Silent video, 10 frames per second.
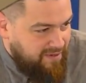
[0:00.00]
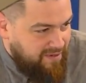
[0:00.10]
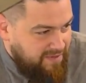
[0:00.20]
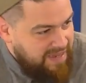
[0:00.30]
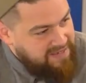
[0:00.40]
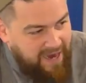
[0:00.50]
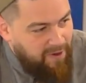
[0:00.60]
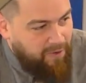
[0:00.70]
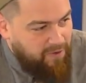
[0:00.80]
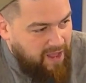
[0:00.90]
The
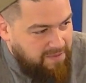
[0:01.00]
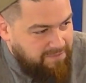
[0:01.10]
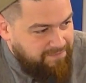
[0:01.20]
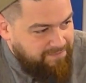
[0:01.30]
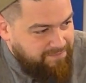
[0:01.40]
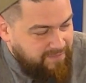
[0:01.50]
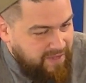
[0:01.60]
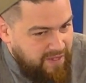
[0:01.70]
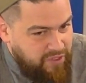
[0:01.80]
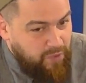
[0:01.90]
entire Quran.
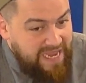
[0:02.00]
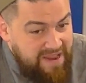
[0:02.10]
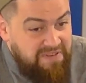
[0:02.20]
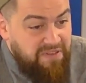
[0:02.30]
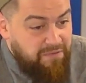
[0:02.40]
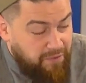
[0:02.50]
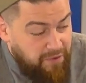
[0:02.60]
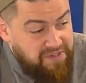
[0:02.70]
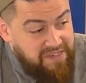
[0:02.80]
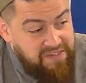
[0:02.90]
So even the
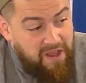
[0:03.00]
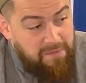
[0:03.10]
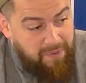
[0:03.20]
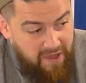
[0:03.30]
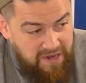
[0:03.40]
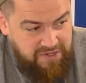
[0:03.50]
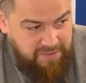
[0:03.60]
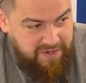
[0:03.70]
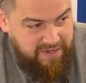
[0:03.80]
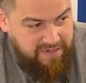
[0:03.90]
verses on
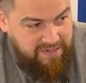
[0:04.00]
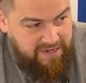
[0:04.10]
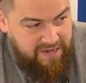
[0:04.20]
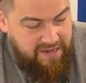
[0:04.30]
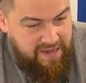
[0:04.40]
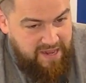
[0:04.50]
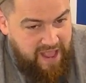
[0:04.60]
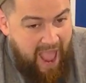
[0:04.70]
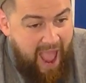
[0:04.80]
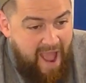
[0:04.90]
punishment
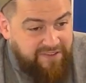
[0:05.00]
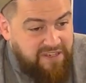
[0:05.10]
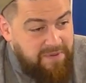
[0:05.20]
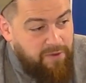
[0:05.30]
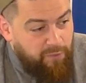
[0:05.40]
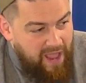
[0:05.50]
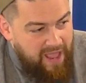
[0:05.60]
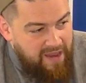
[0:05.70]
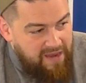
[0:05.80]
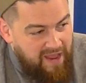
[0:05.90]
have to be
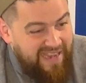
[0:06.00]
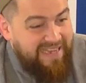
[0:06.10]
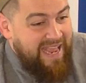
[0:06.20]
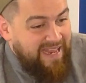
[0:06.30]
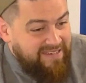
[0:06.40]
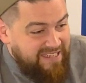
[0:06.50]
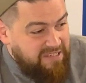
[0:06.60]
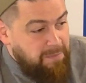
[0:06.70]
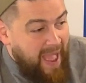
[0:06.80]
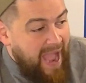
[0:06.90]
read against
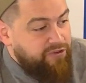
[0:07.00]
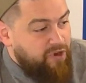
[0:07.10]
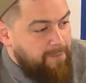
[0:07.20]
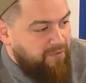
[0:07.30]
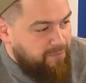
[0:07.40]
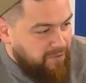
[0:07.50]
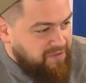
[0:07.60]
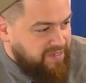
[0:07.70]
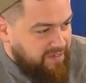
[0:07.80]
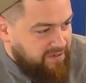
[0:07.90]
this backdrop of
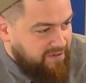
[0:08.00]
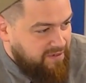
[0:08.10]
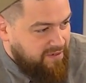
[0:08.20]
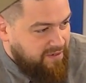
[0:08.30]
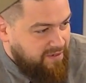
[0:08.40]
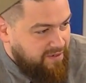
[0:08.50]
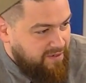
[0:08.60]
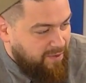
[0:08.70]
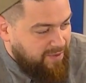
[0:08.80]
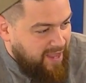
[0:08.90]
mercy.
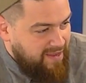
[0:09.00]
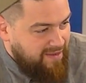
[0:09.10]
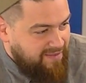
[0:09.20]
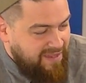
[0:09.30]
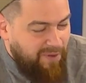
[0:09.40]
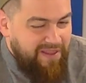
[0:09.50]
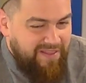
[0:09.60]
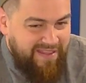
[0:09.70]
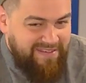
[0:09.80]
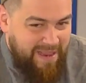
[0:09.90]
Okay?
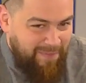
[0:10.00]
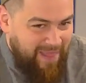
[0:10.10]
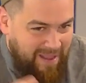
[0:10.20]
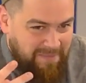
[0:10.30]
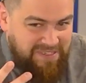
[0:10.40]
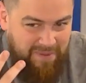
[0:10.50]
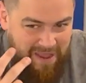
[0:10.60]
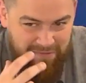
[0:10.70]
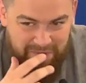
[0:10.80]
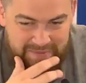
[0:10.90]
The example that comes to
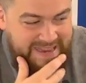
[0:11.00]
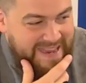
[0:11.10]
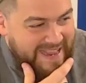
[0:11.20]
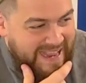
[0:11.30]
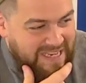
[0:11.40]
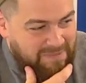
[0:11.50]
mind for me is